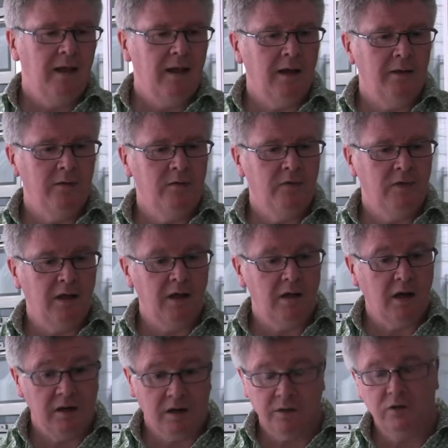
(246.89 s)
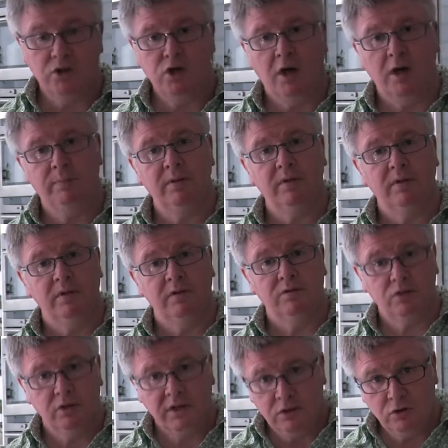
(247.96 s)
And uh, I got the job,
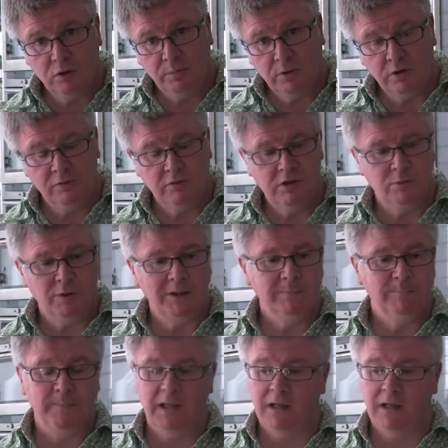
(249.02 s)
he took me under his wing.